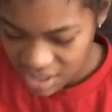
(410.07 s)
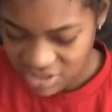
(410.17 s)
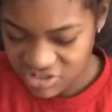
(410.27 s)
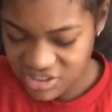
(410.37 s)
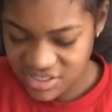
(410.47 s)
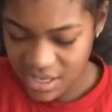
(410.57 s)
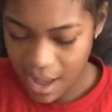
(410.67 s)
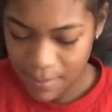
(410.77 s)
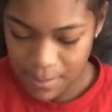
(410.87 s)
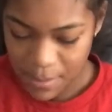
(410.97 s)
she's saying
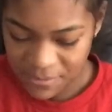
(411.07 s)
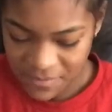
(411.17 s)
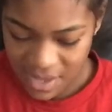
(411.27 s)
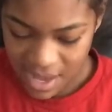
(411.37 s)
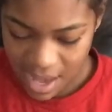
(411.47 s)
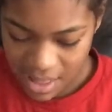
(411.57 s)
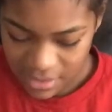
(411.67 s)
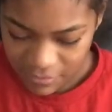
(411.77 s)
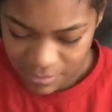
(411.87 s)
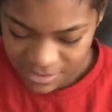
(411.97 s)
happy birthday. I
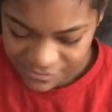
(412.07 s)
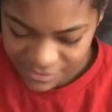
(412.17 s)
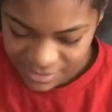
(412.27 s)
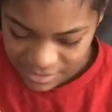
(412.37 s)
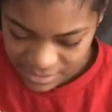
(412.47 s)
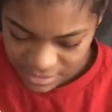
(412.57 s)
love you, best friend.